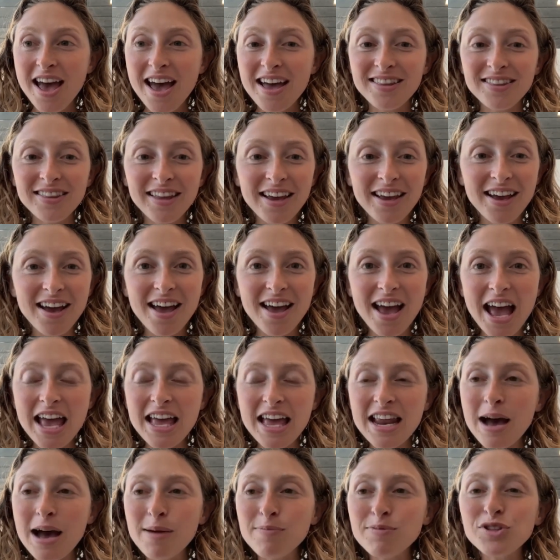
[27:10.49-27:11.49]
And like,
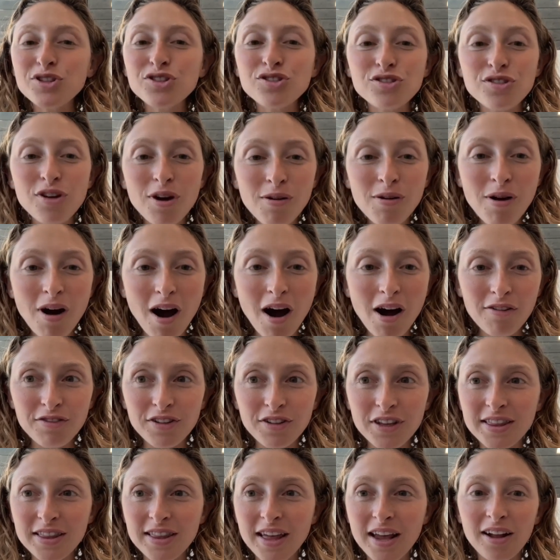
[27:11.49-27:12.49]
it happens so
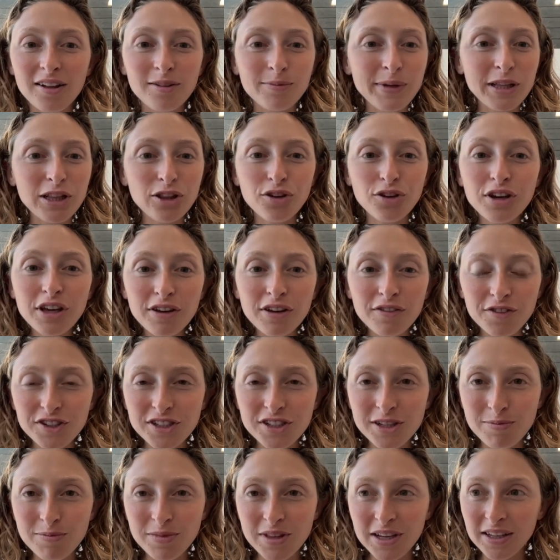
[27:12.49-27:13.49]
often that I'll be looking
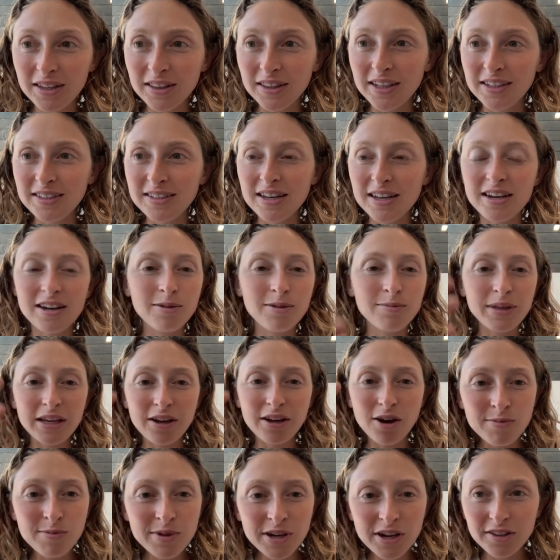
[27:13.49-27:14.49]
for something in LinkedIn and I'll be
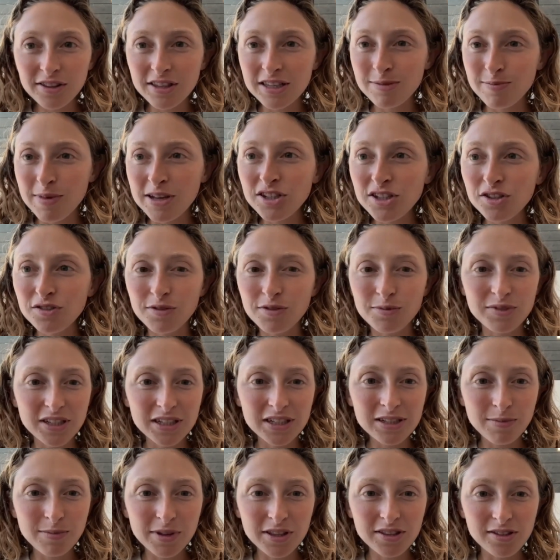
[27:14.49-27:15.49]
like, oh my God, this message from
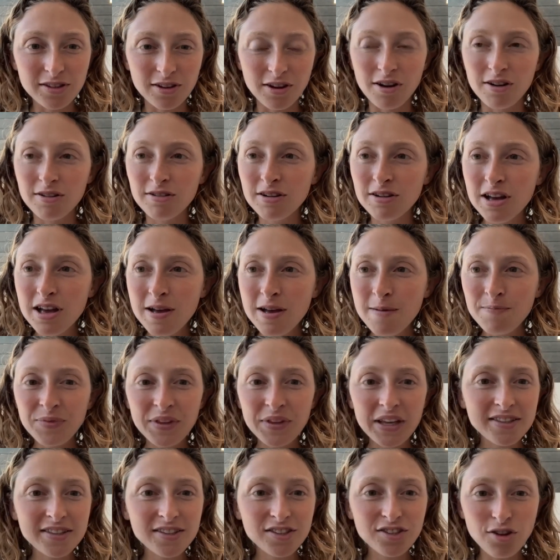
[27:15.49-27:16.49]
6 months ago,
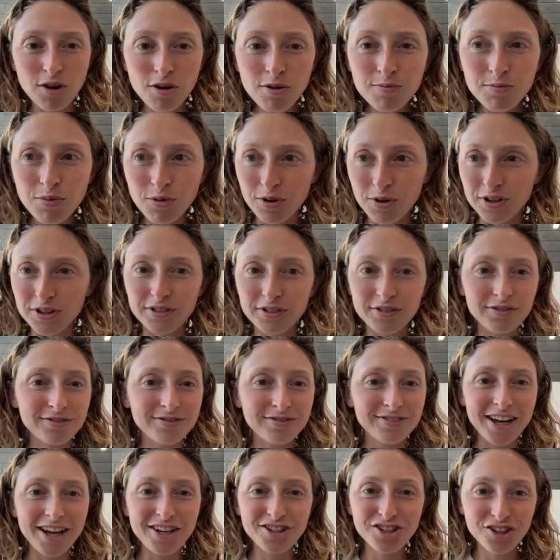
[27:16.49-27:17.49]
it's so important.
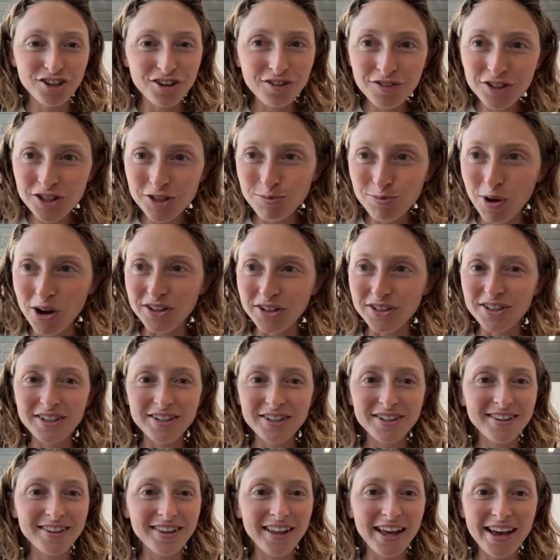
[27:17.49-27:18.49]
I should have
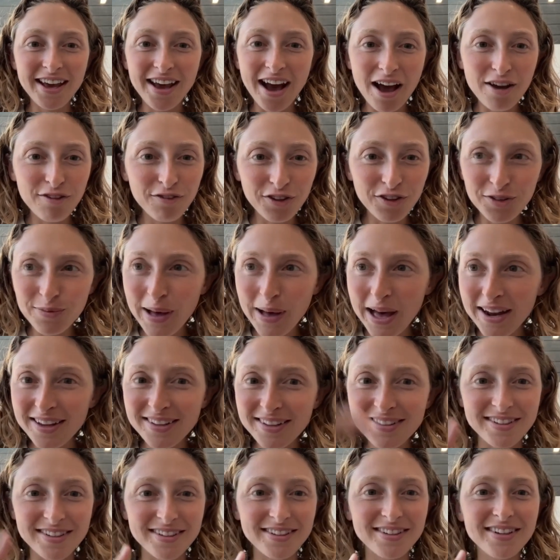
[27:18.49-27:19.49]
responded. Like, I feel bad
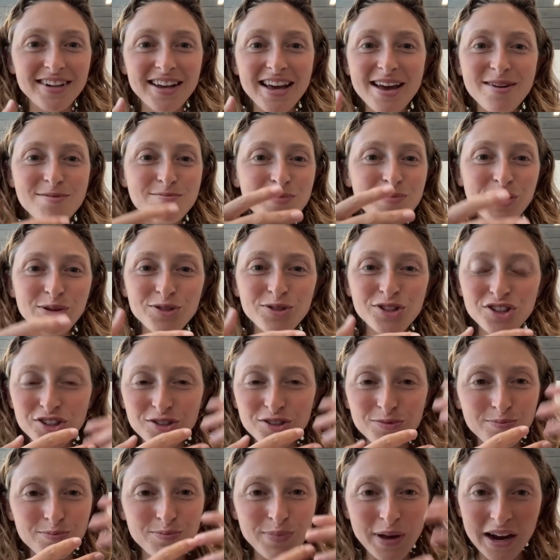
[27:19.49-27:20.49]
I didn't, but it was
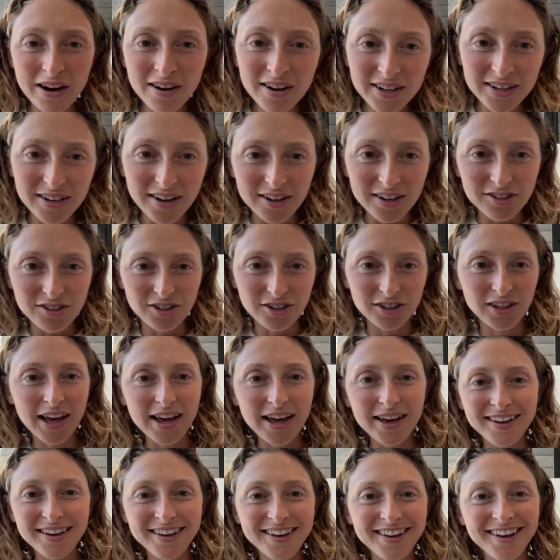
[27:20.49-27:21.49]
just buried under
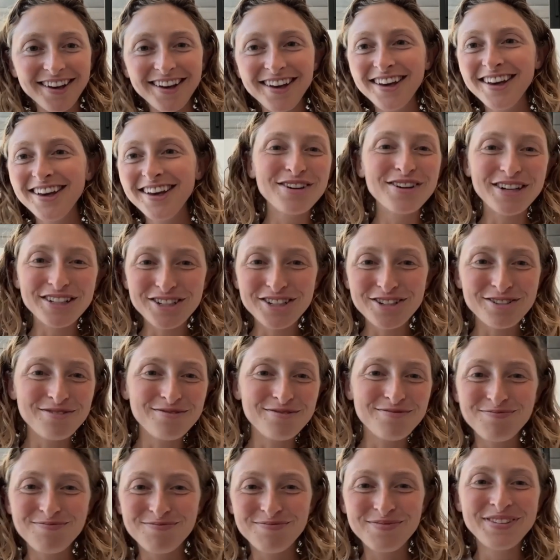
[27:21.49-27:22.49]
like
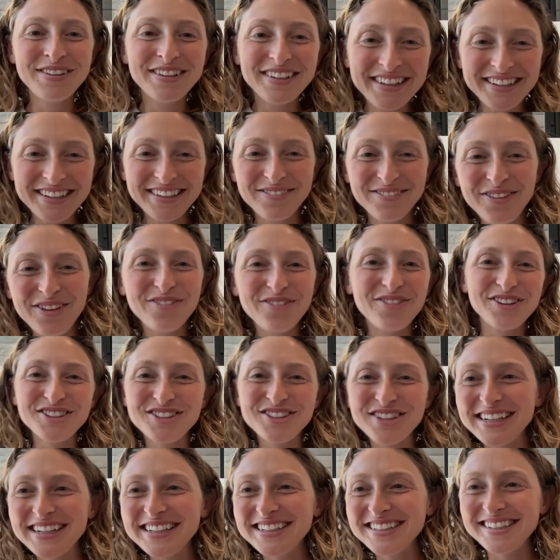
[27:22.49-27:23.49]
200 people
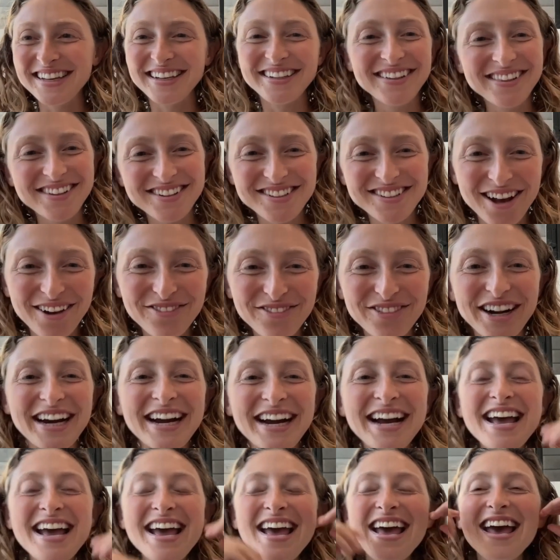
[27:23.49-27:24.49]
trying to sell you their
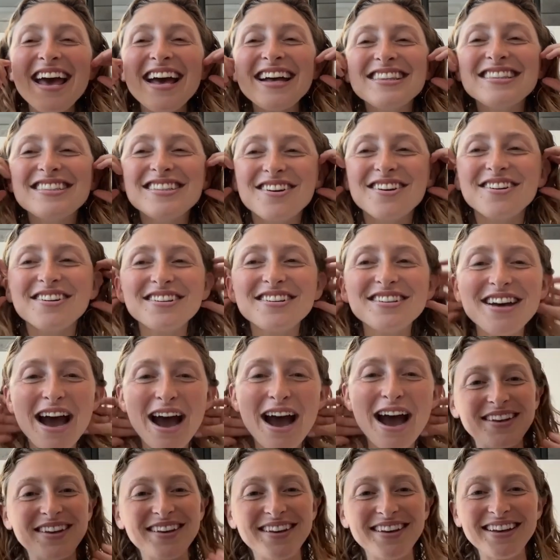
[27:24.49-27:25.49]
software. And so
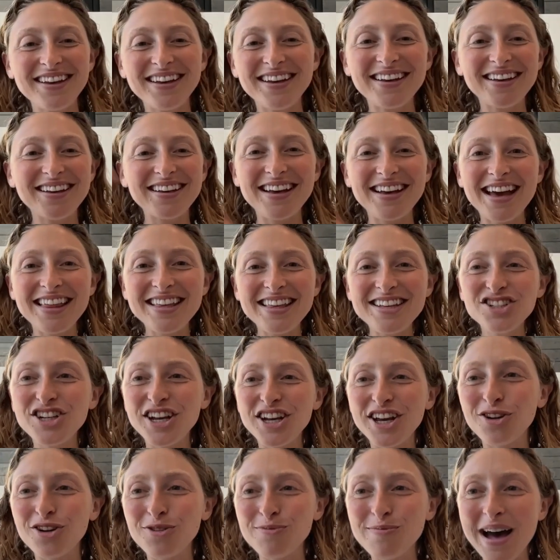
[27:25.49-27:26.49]
I think
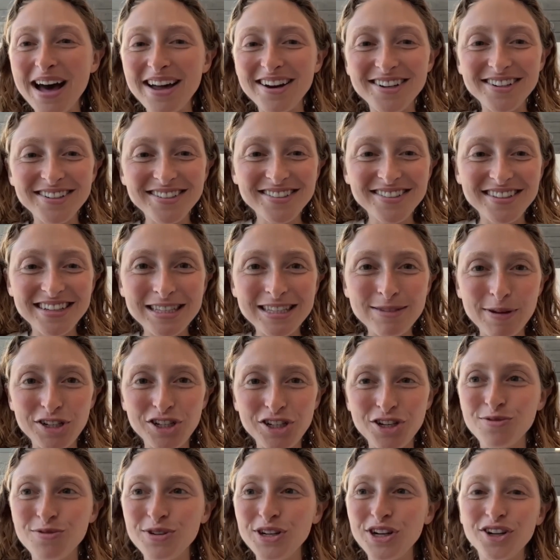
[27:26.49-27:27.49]
channel matters,
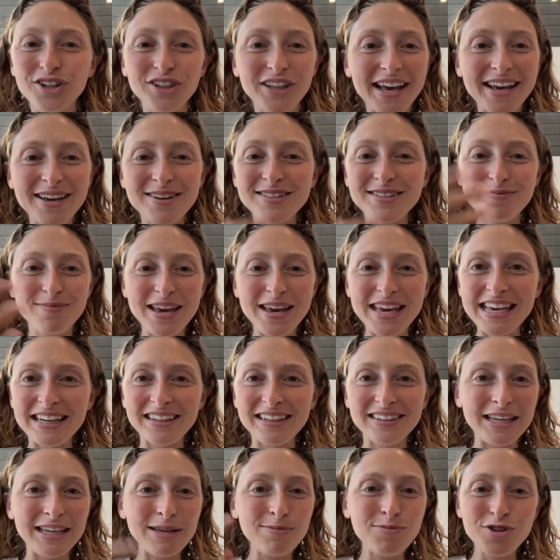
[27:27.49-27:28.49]
especially when you're like
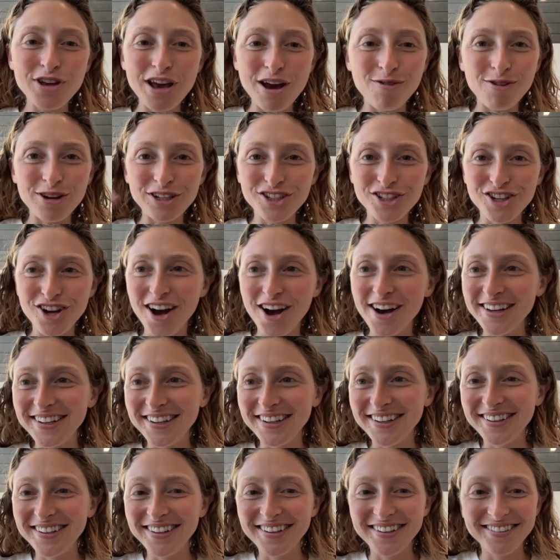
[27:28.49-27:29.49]
making a leap, you get one
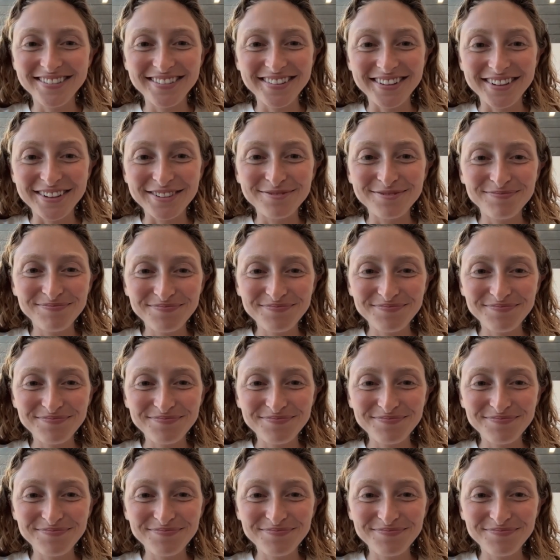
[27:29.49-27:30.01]
shot and I don't know.